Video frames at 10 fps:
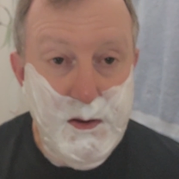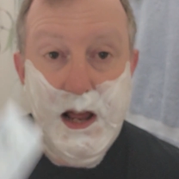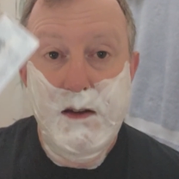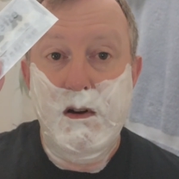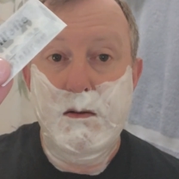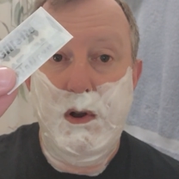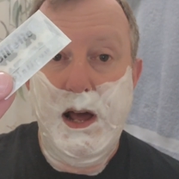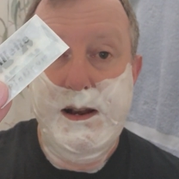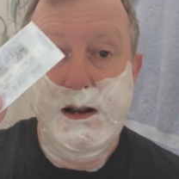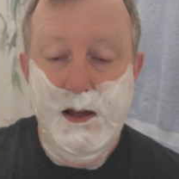to have one
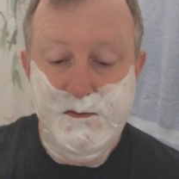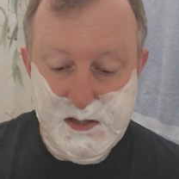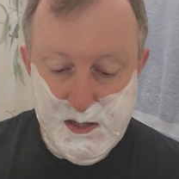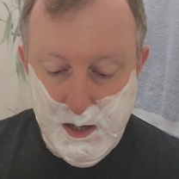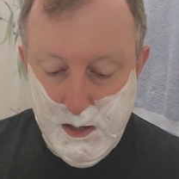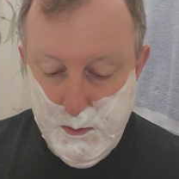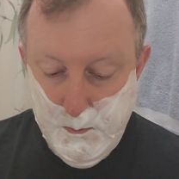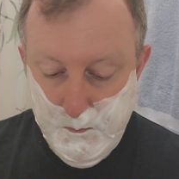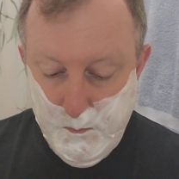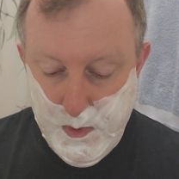blade left, so
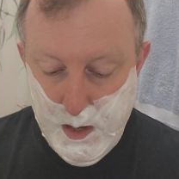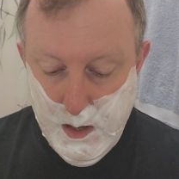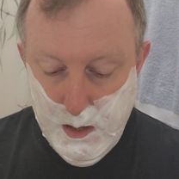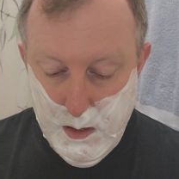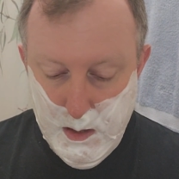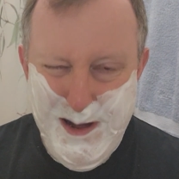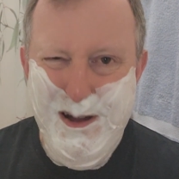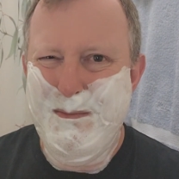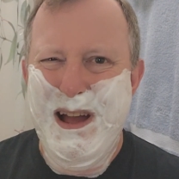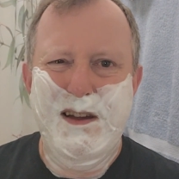I
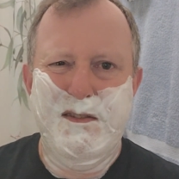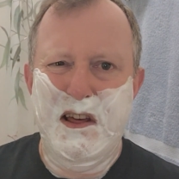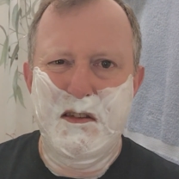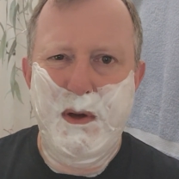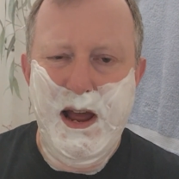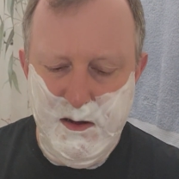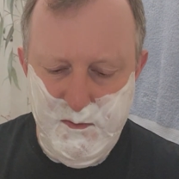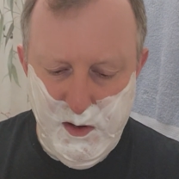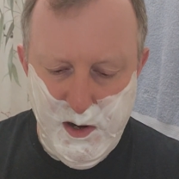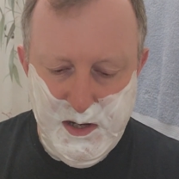may have another packet
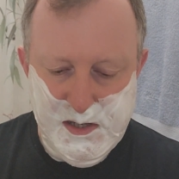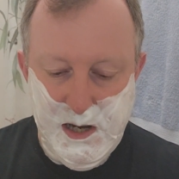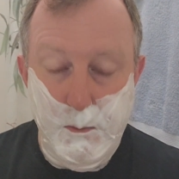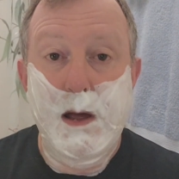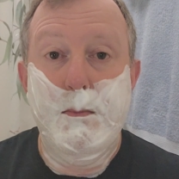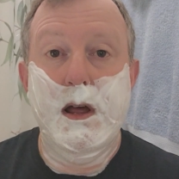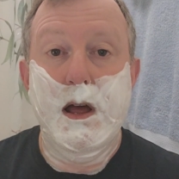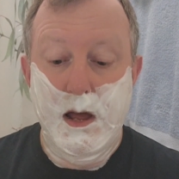floating somewhere, but